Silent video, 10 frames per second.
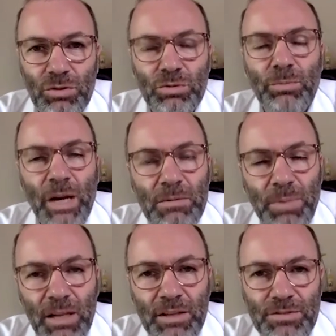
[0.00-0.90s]
two main
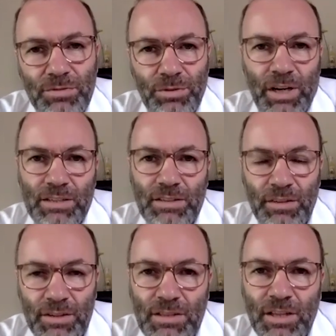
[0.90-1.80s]
pillars for us
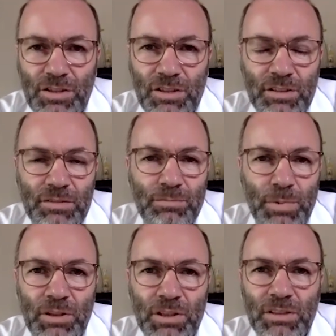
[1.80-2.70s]
in this legislative
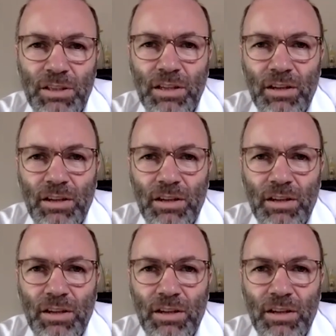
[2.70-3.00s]
period,